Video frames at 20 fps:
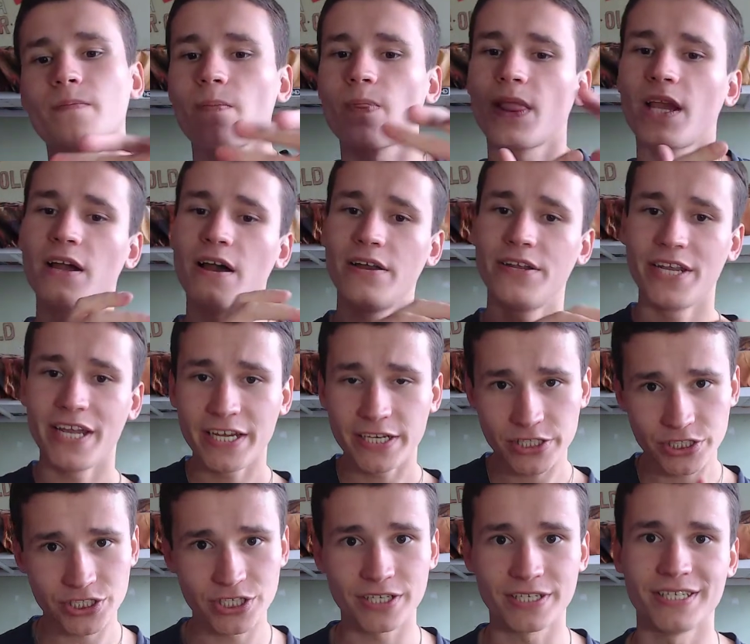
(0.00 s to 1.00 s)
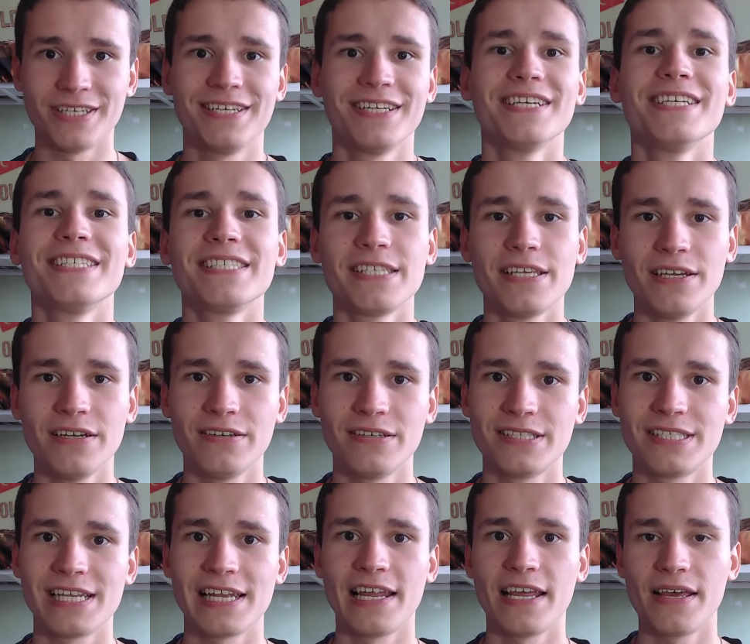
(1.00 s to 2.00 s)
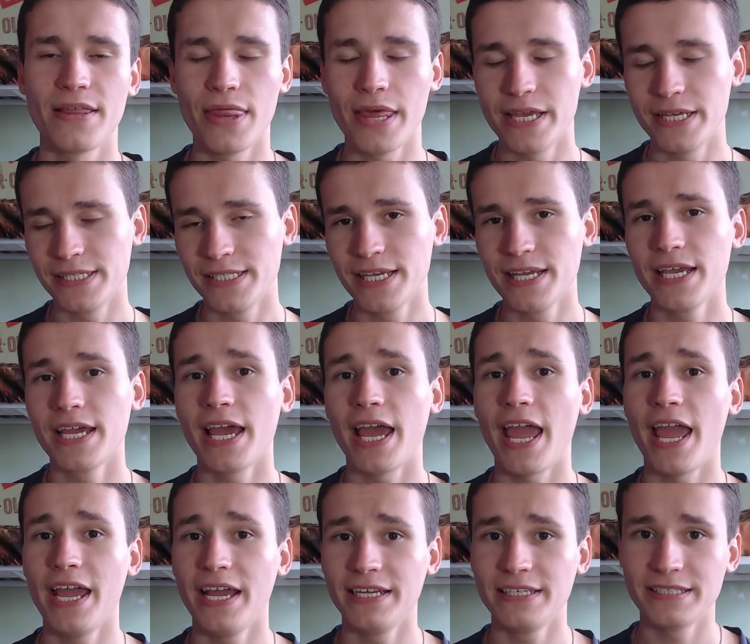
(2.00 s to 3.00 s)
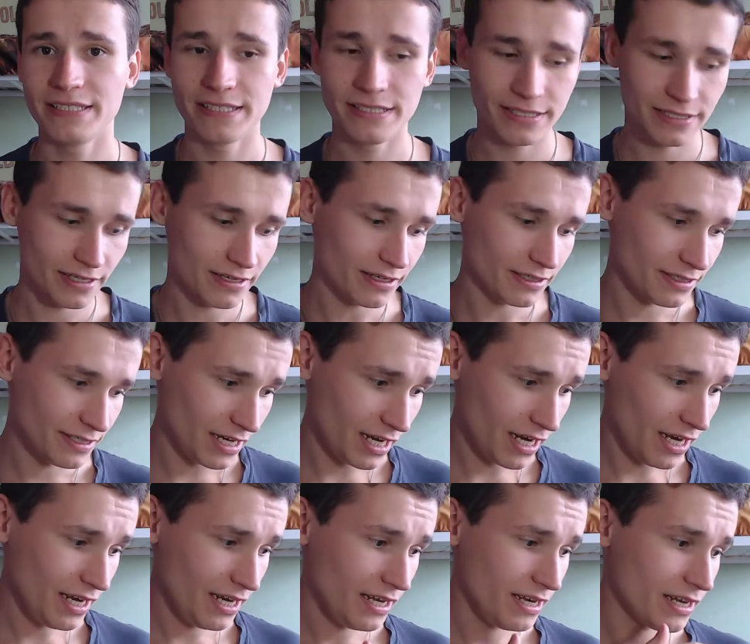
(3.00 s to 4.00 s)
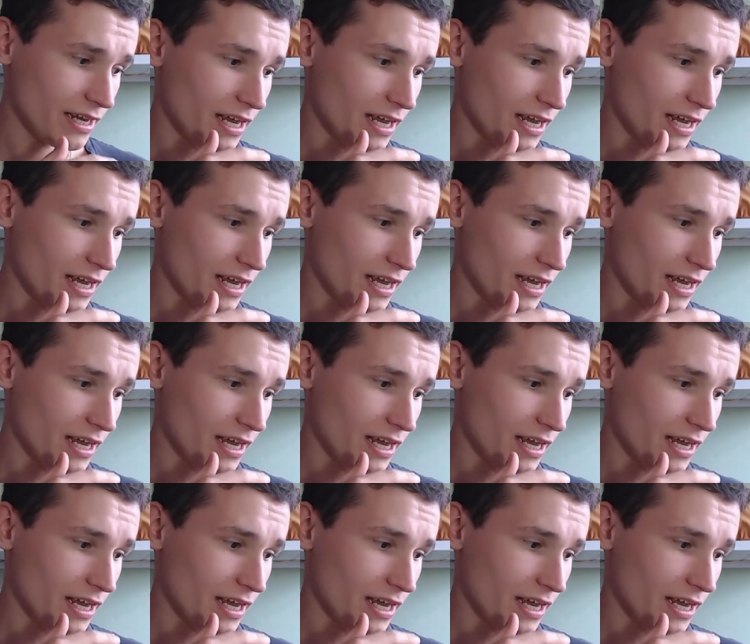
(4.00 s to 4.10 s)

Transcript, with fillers: connection skills like this and today uh, day